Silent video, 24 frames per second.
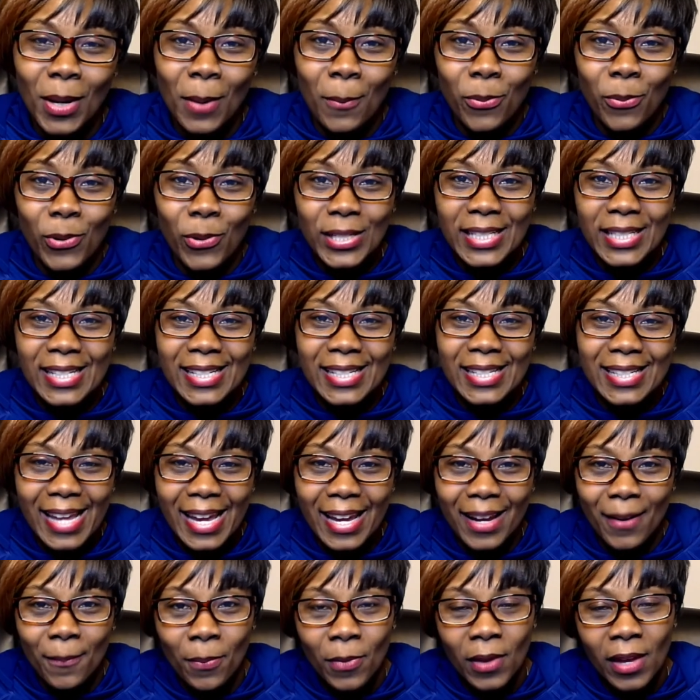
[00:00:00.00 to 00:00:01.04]
President's
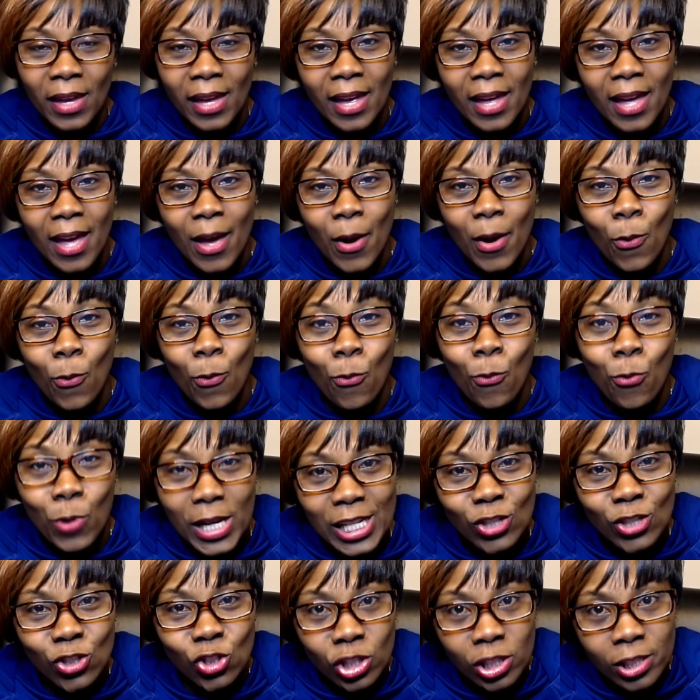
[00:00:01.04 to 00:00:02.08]
Day,
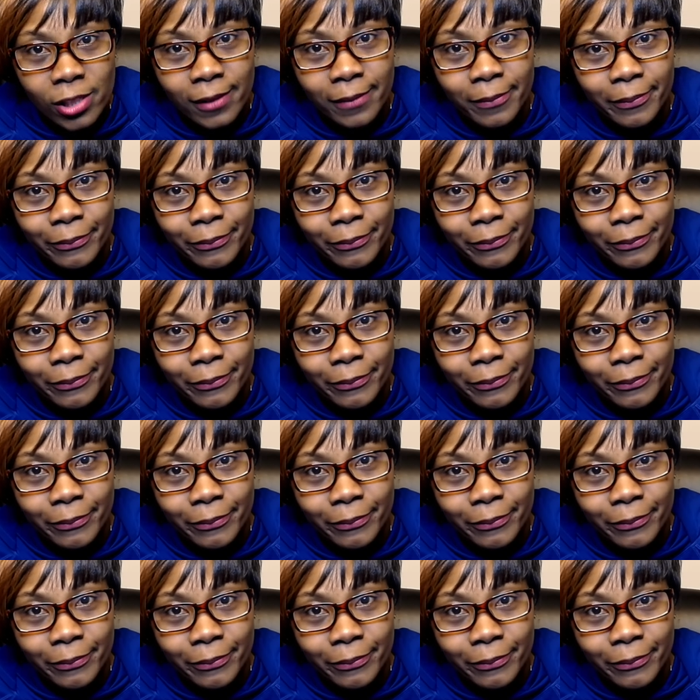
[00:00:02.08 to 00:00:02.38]
which